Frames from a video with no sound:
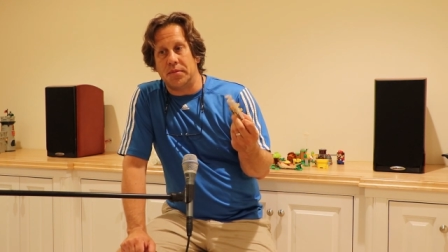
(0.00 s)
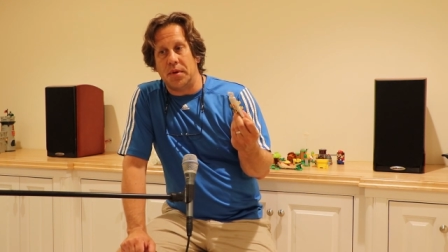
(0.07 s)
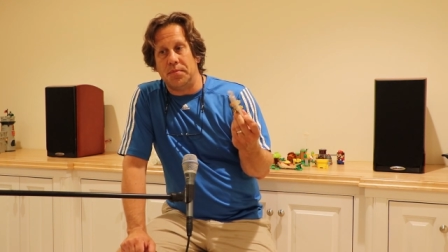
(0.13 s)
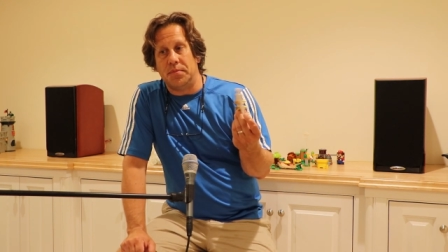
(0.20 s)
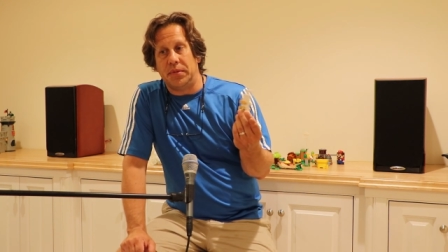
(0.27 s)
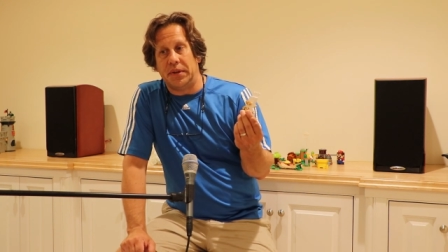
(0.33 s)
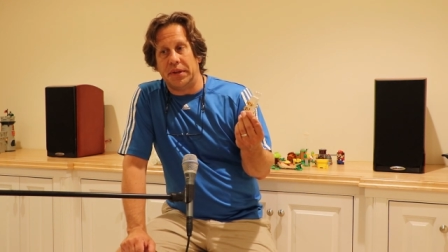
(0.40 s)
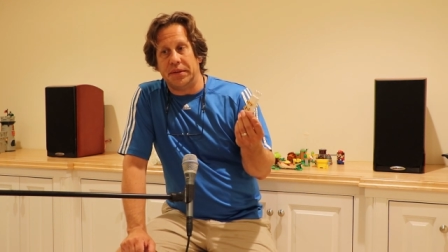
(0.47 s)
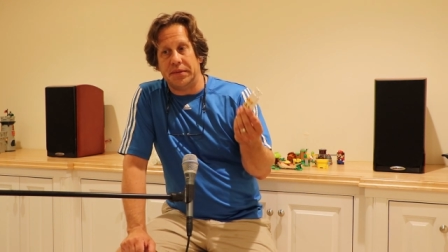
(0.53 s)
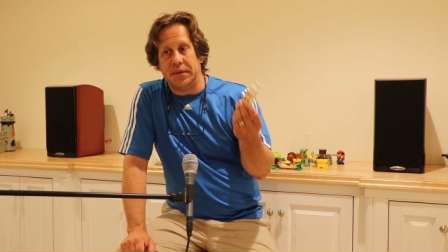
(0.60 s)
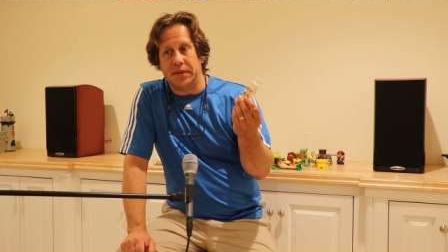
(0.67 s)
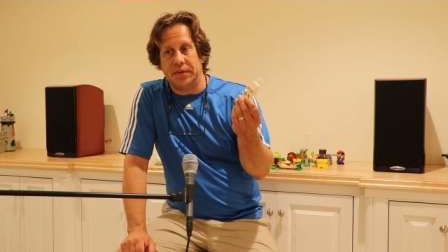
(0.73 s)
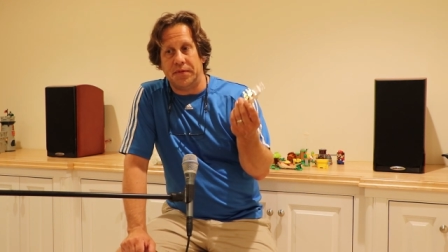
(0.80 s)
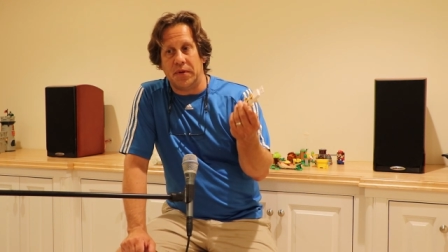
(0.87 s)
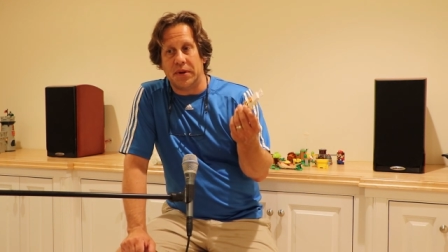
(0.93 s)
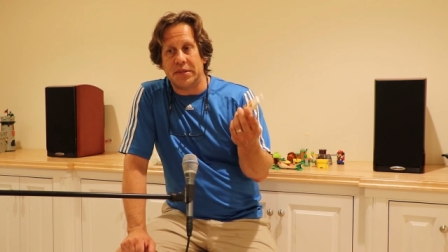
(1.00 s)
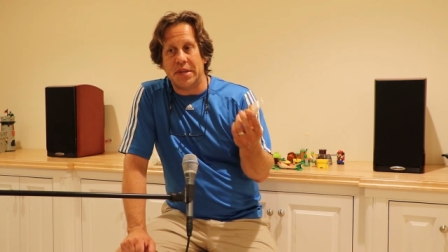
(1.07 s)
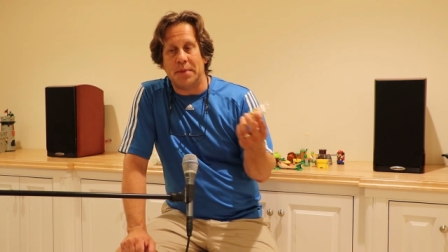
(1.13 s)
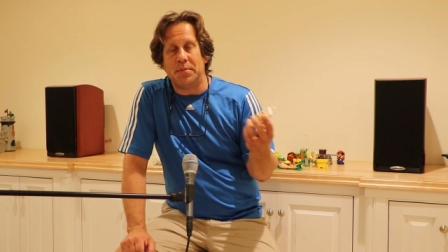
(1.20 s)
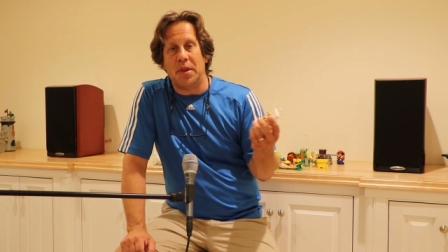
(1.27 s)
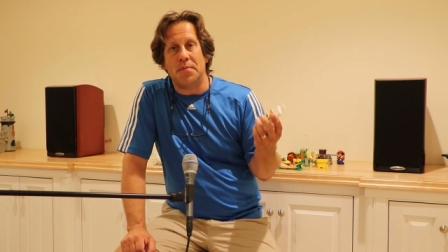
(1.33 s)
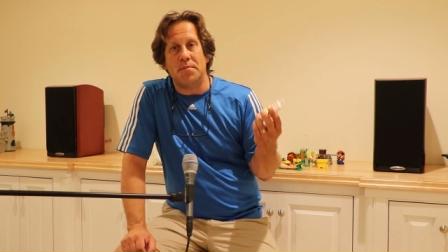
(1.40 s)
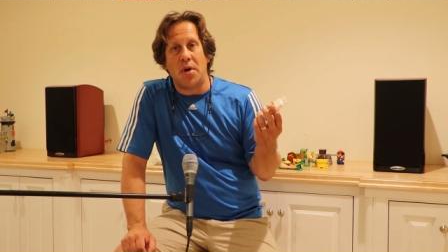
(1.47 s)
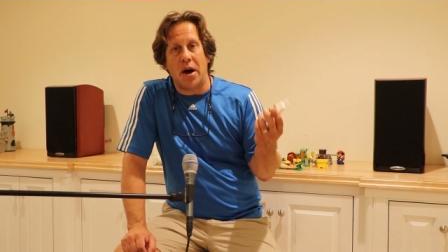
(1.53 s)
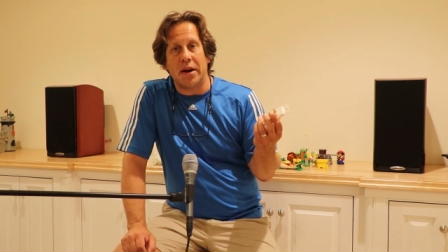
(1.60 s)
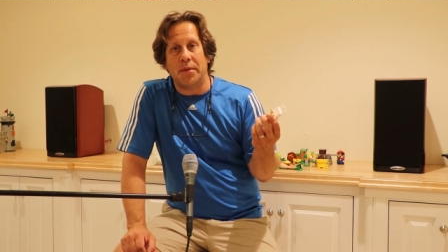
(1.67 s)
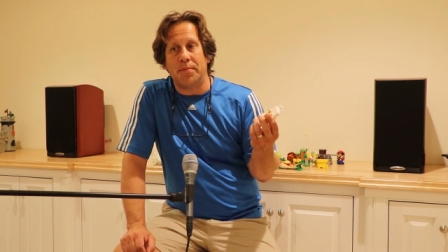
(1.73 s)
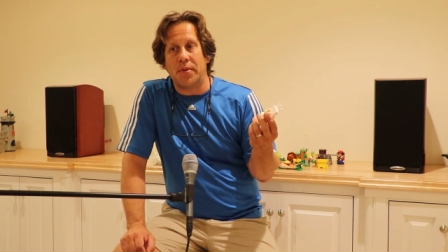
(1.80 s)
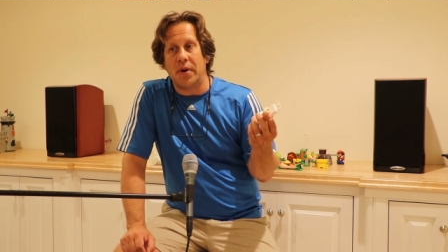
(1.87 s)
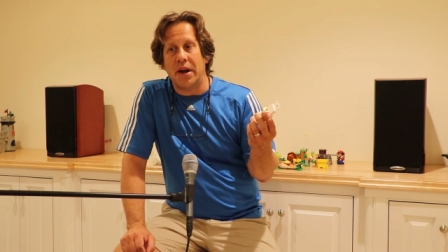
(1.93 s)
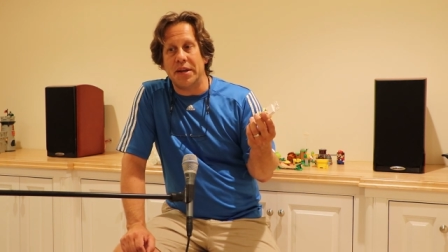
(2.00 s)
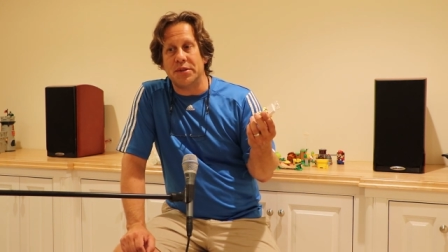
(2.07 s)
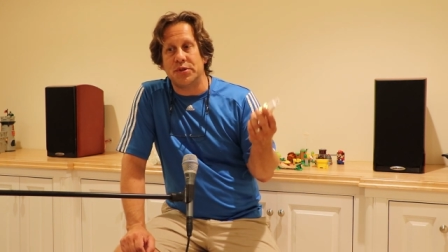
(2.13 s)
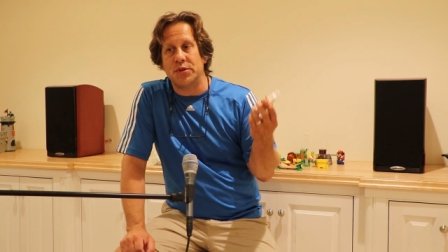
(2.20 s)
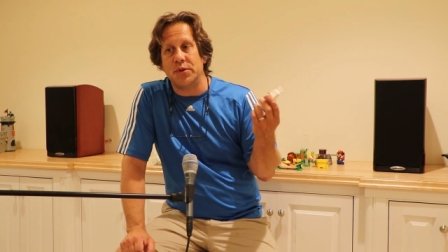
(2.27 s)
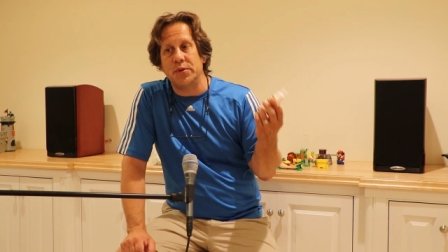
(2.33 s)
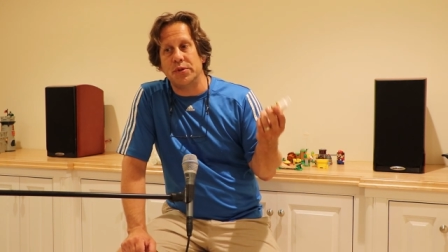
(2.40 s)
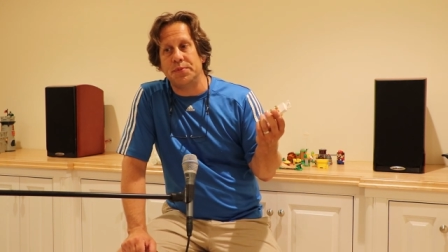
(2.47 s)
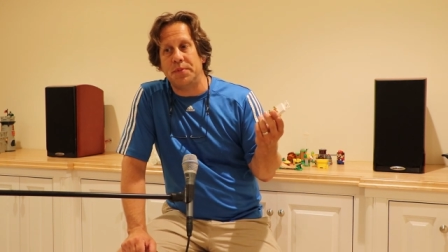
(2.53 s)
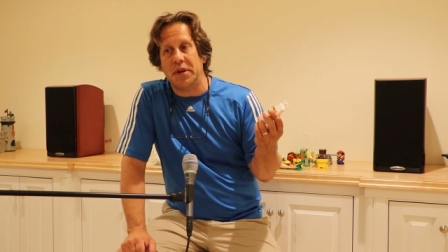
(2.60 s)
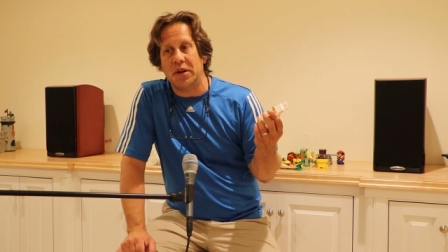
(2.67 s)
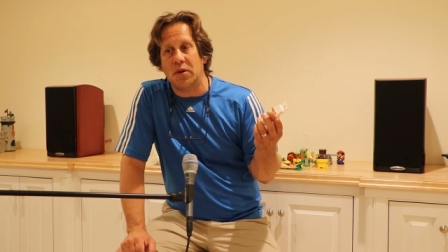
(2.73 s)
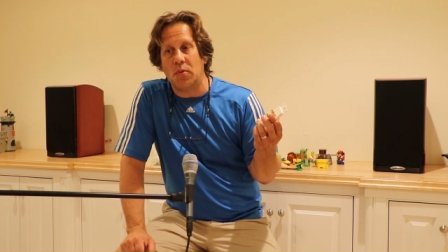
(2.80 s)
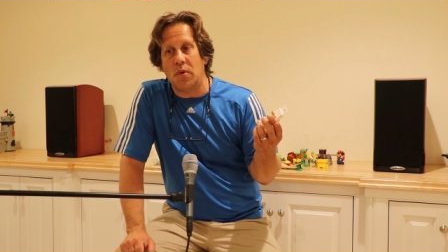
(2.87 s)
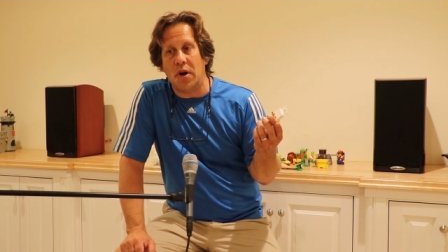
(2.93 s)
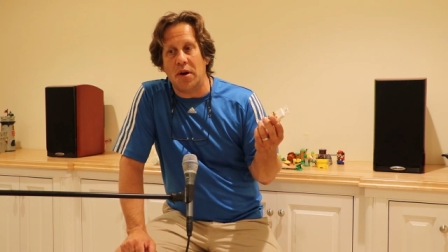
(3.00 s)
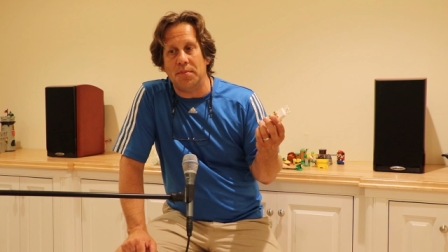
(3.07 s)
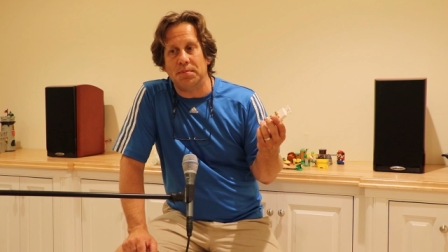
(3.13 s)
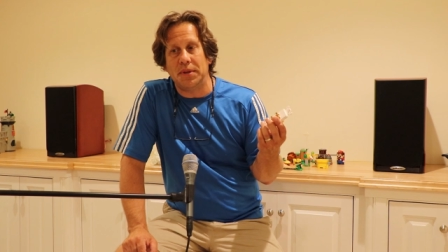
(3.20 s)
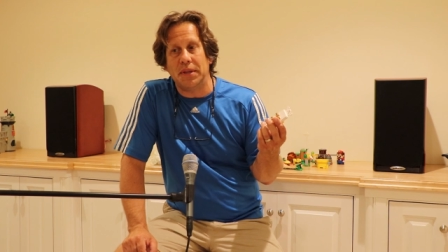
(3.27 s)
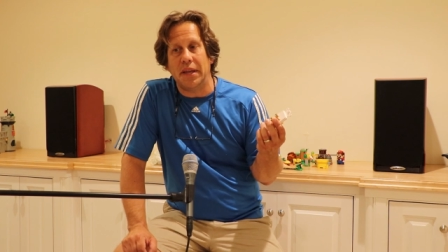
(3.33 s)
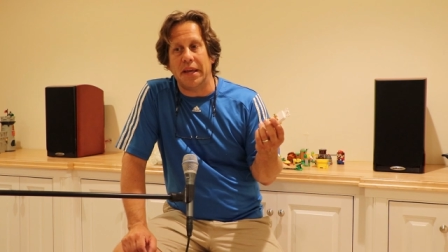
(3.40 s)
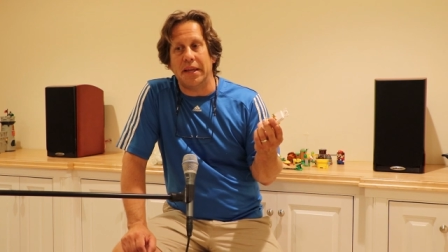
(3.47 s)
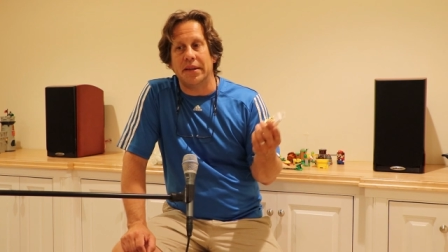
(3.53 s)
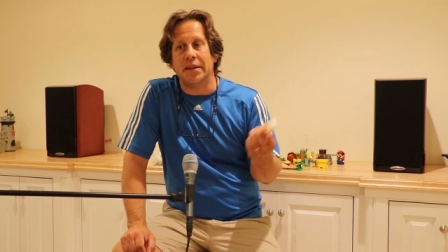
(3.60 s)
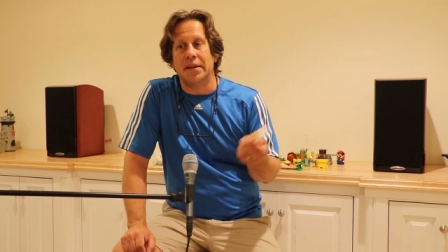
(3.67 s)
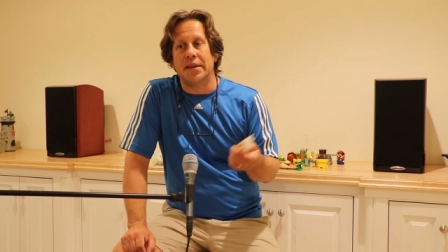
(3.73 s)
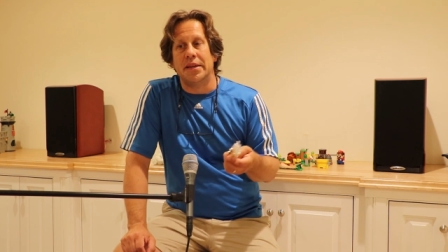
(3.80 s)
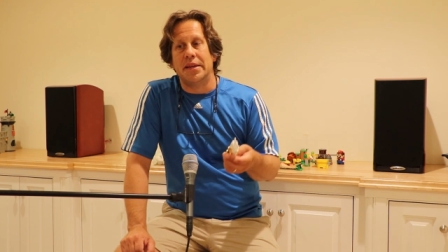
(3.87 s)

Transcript: um, for example, a Monoprice two speaker wall plate